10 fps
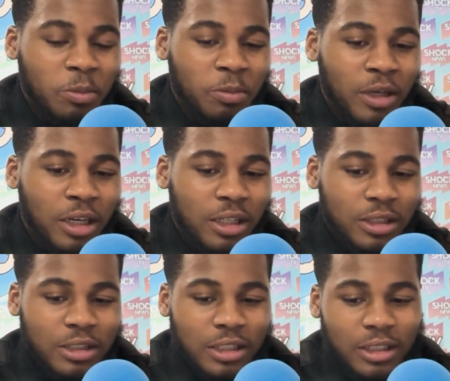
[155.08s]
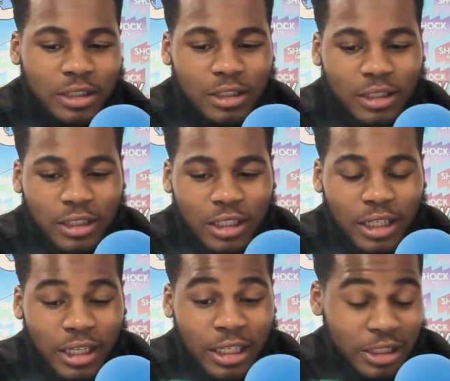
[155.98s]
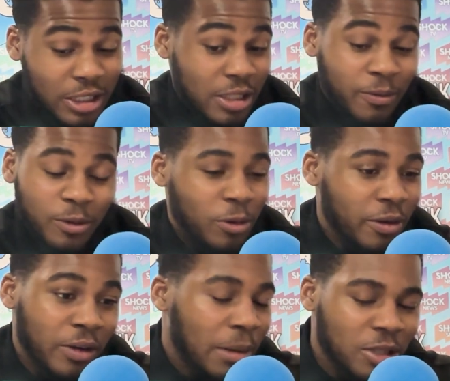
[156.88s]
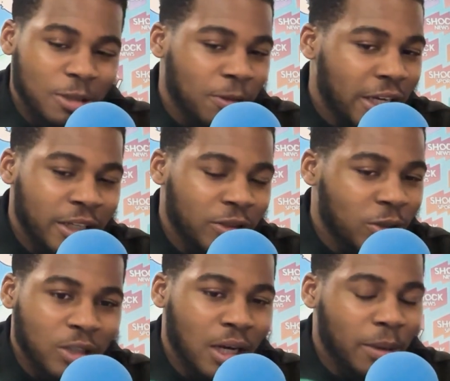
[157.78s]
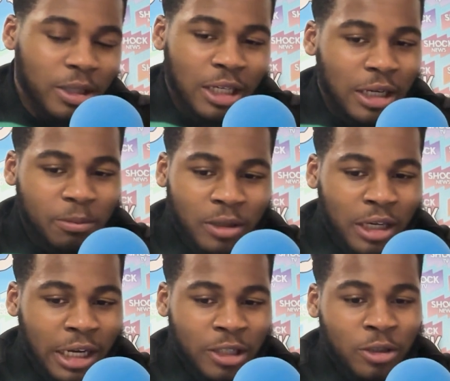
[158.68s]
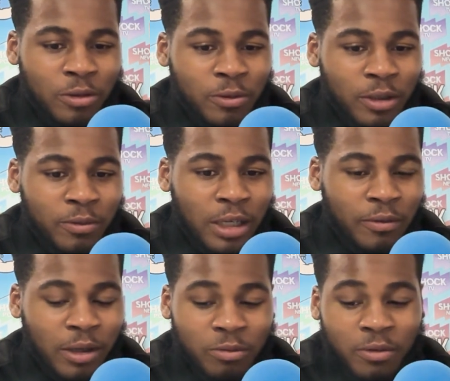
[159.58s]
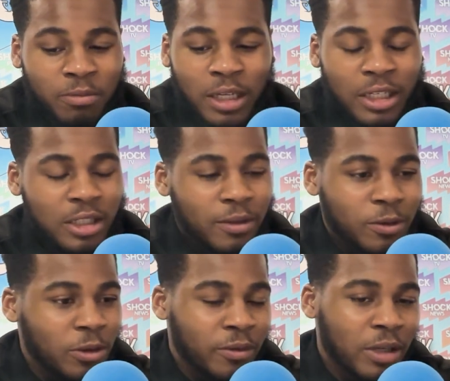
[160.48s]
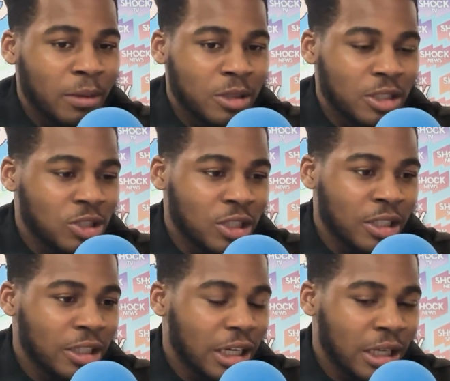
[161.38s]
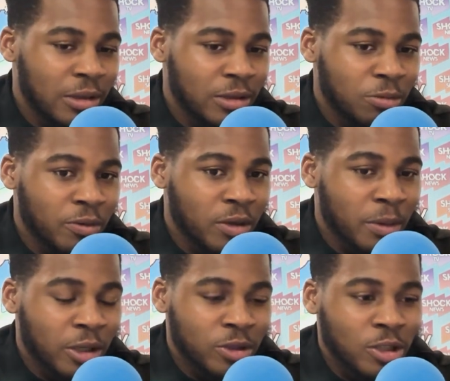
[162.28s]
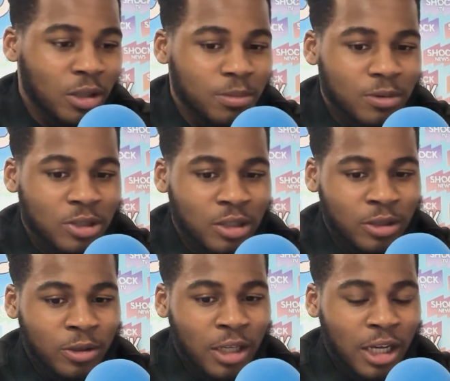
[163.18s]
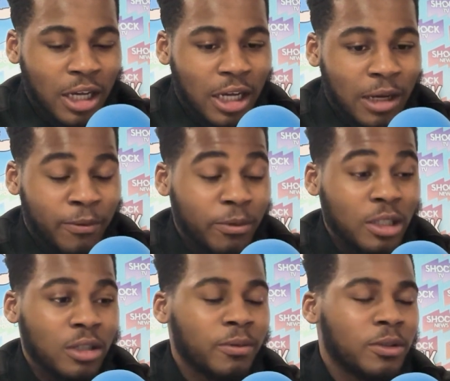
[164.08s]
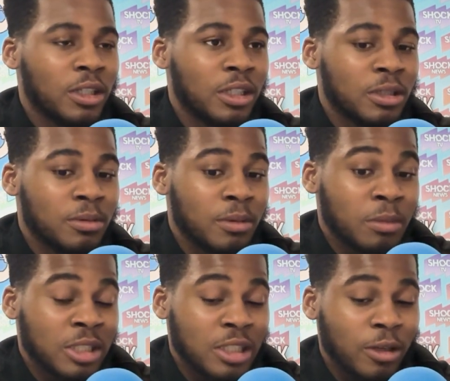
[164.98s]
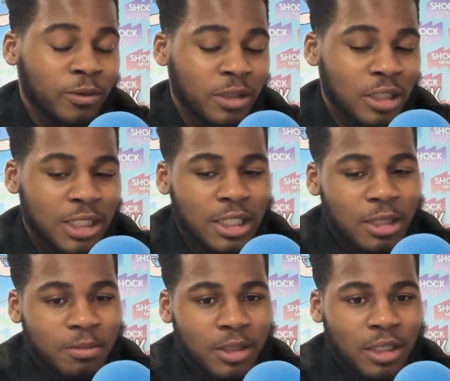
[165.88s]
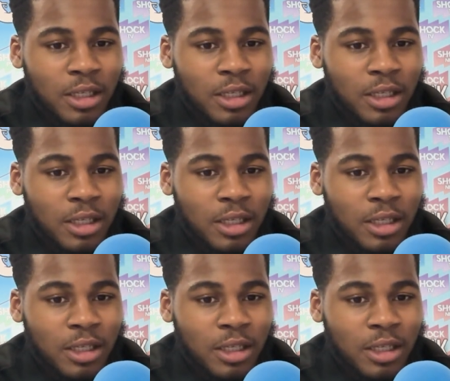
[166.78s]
but it's a difficult environment to play in, no doubt about that. But I know for the fact that we've played in difficult environments this year and we've come out on top. So I'm fully confident in myself, in the team,